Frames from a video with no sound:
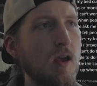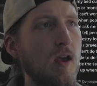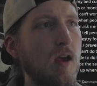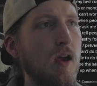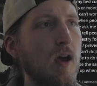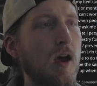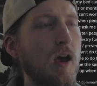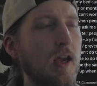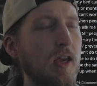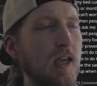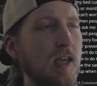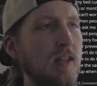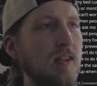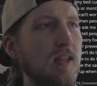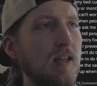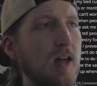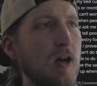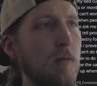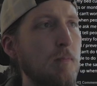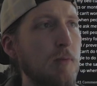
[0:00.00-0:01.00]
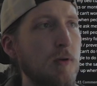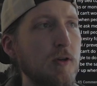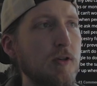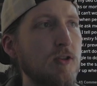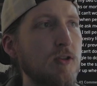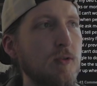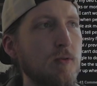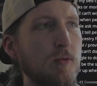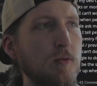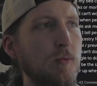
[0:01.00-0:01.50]
I hate that I'll push
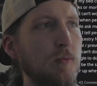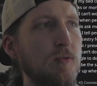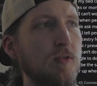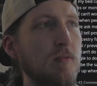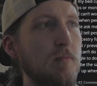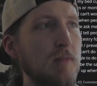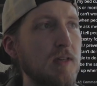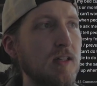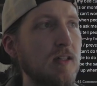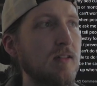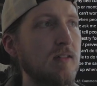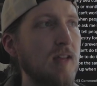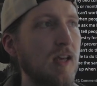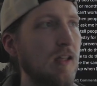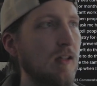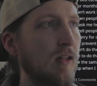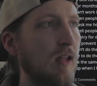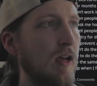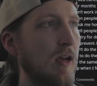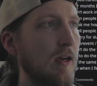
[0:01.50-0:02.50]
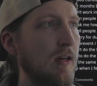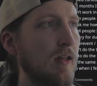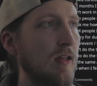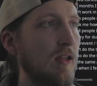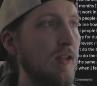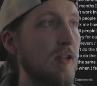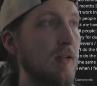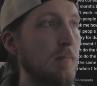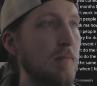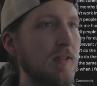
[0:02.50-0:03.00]
through to meet a deadline
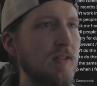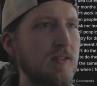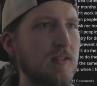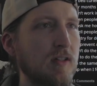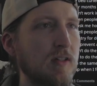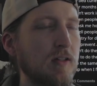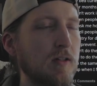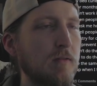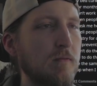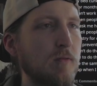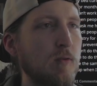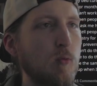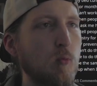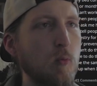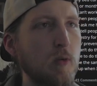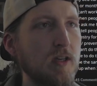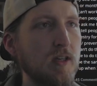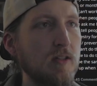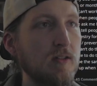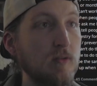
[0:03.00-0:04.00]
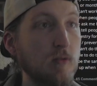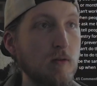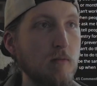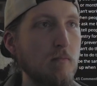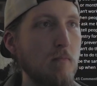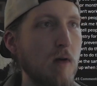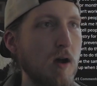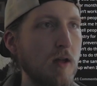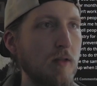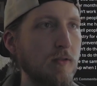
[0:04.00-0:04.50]
and then be sicker for weeks or
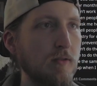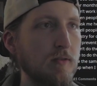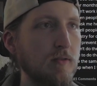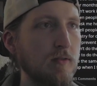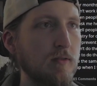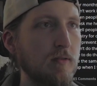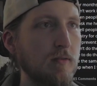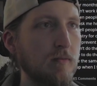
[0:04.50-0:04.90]
months.